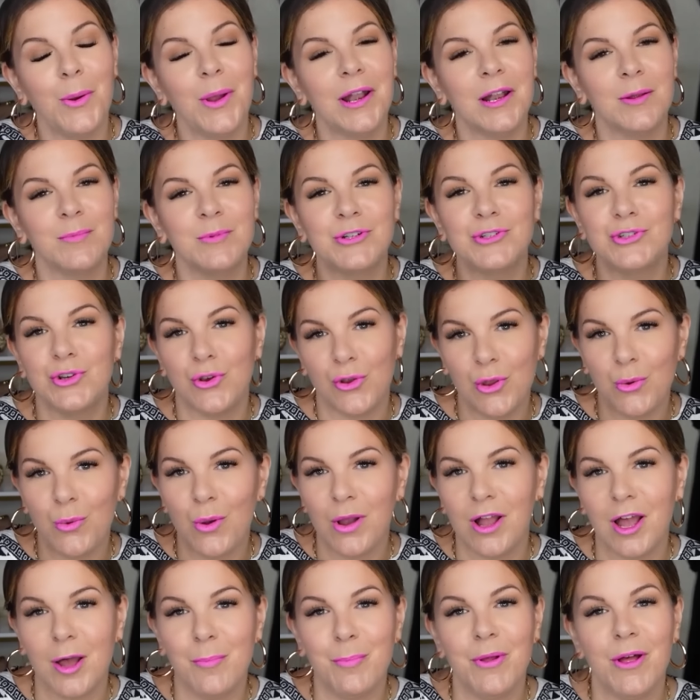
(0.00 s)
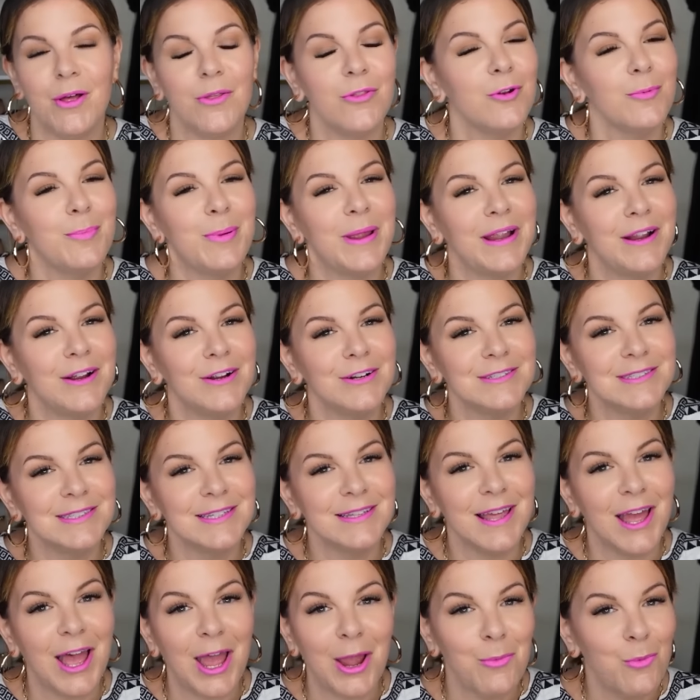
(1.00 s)
and I'm gonna show you a couple other pairs
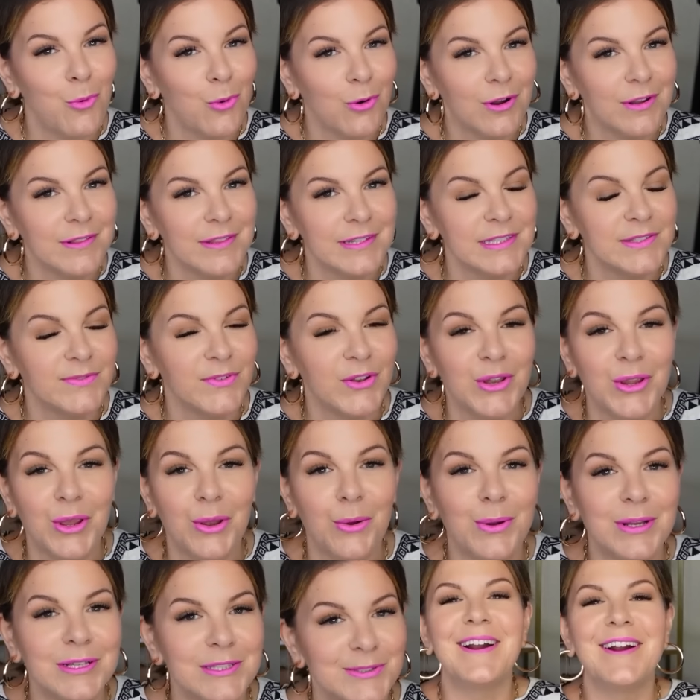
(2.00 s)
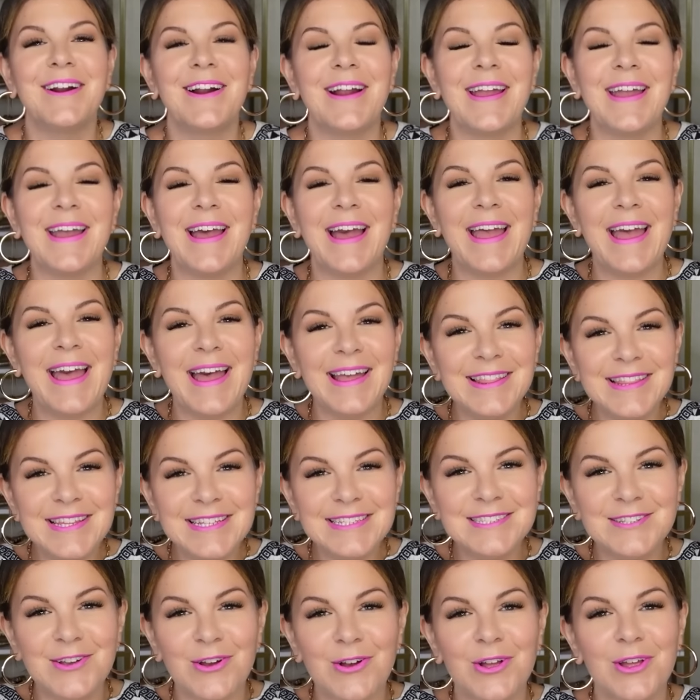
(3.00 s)
that I wore in this video. All right, I had
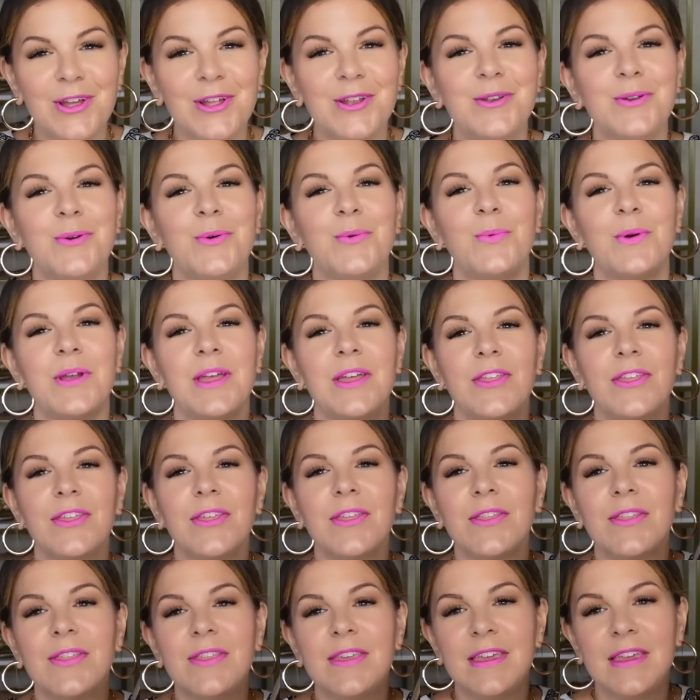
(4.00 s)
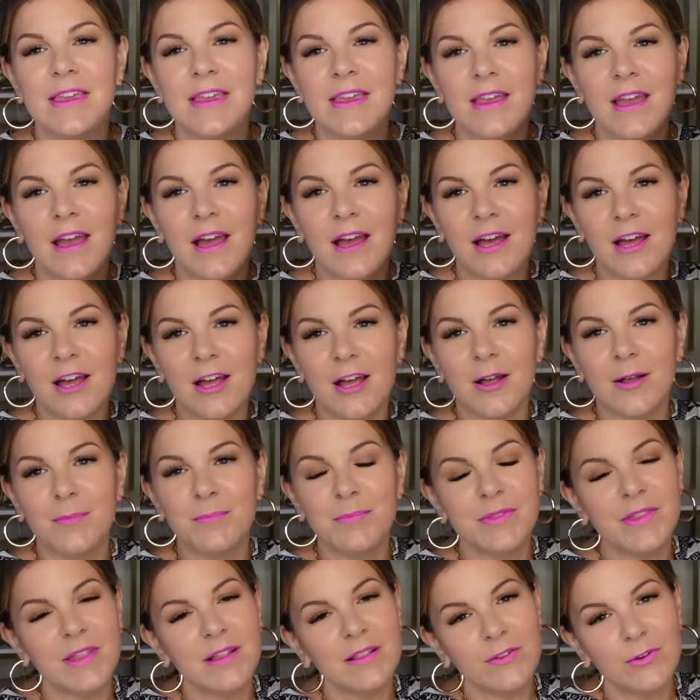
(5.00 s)
these on with the
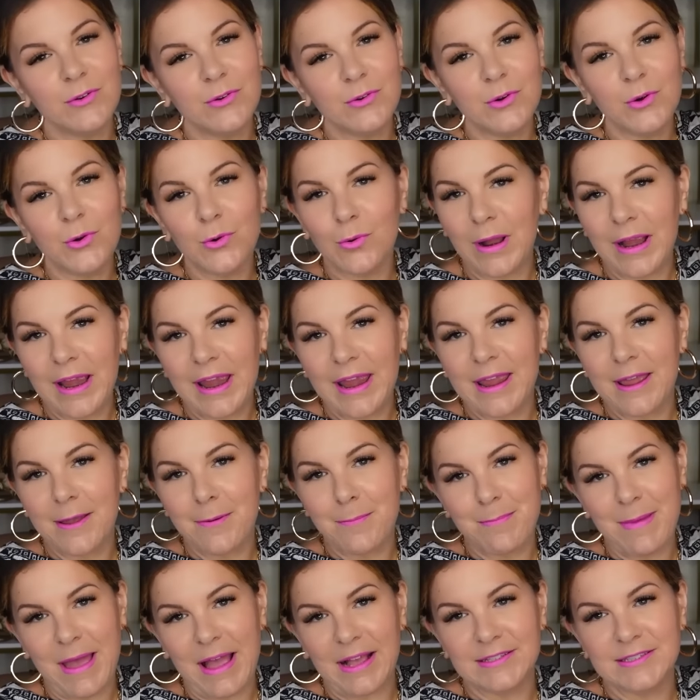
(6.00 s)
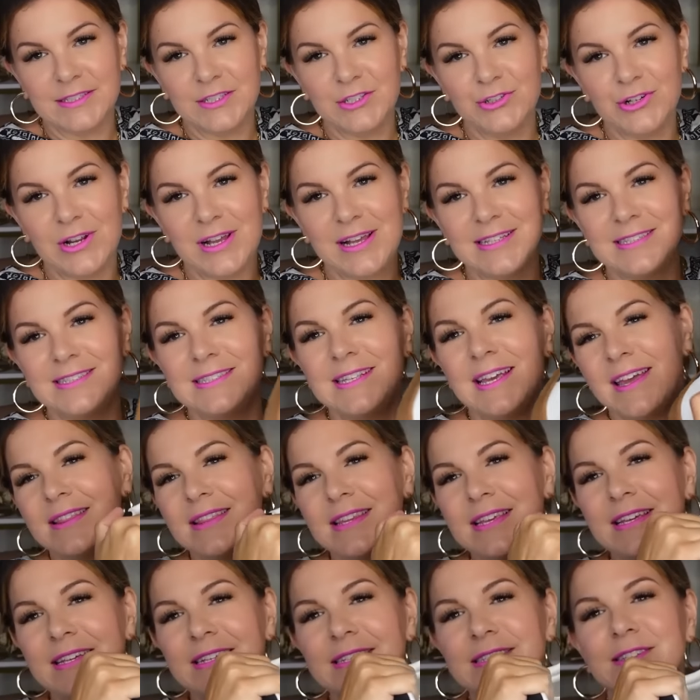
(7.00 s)
little gray maxi dress.
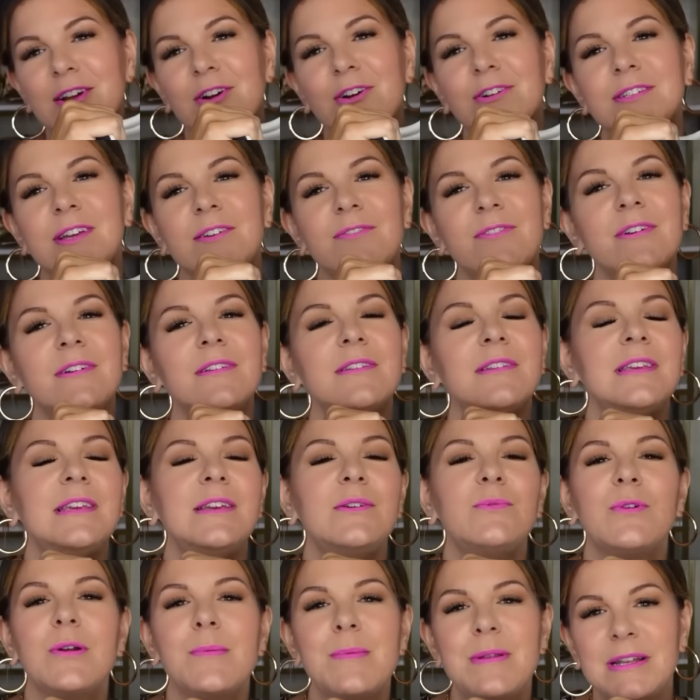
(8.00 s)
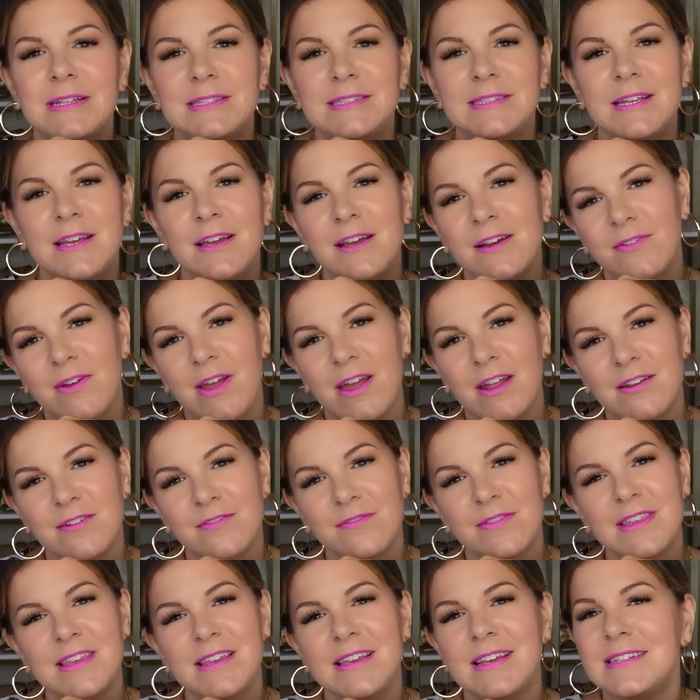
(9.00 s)
These are definitely reminiscent of kind
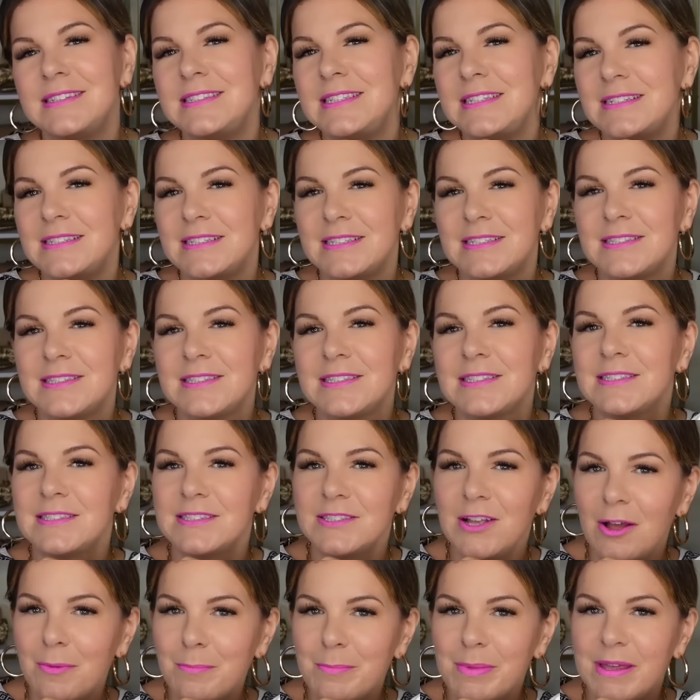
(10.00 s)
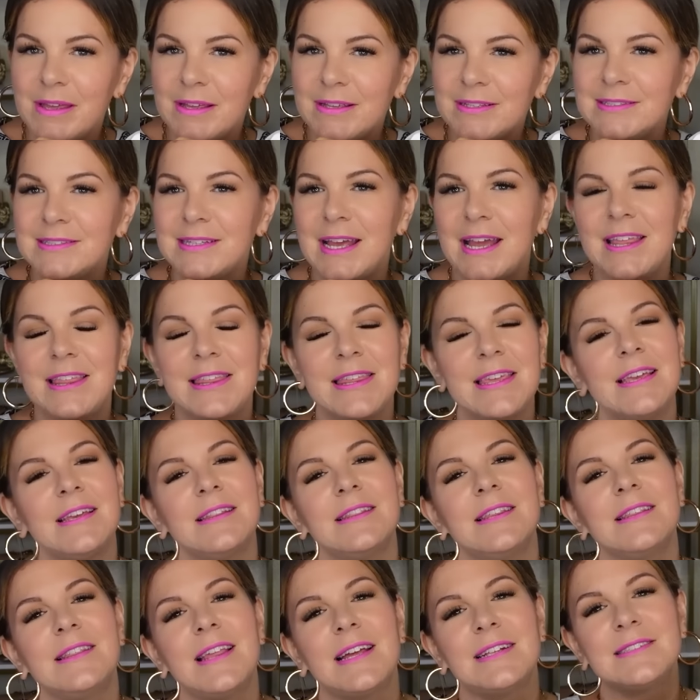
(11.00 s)
of the Adidas Sambas. I think
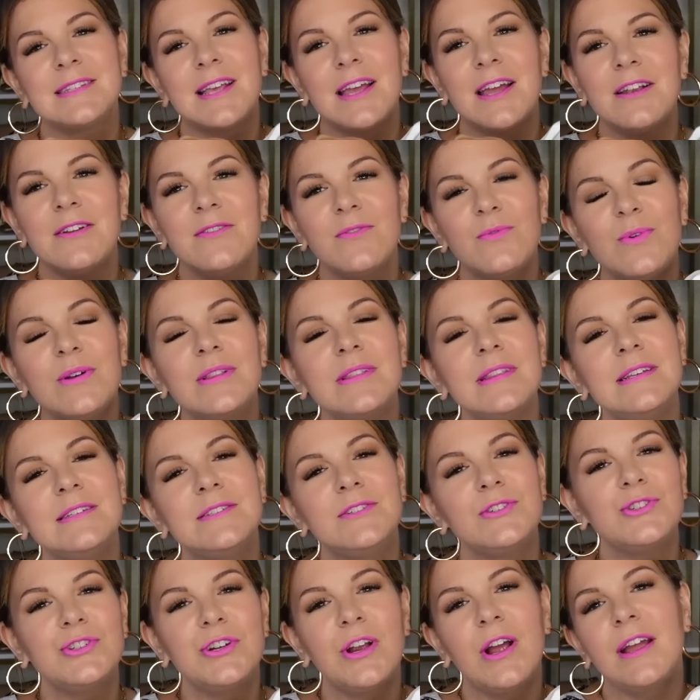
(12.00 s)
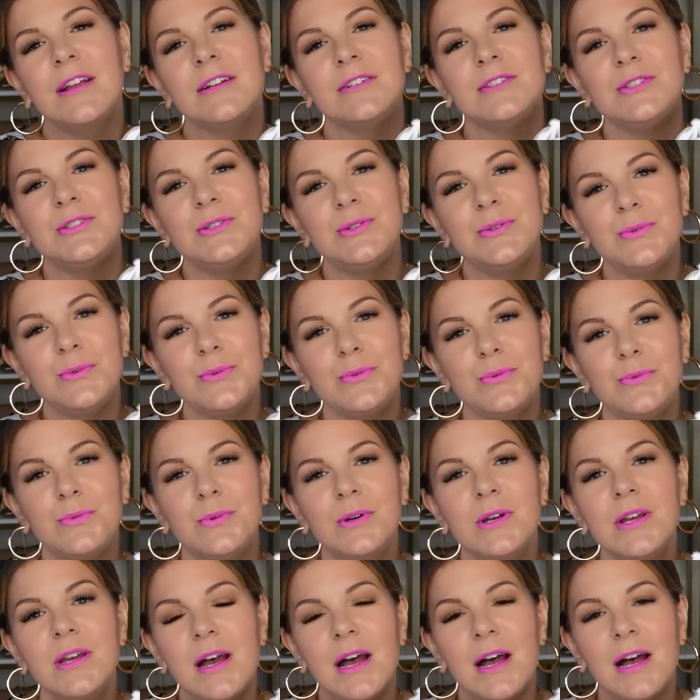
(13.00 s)
that that's kind of what these are trying to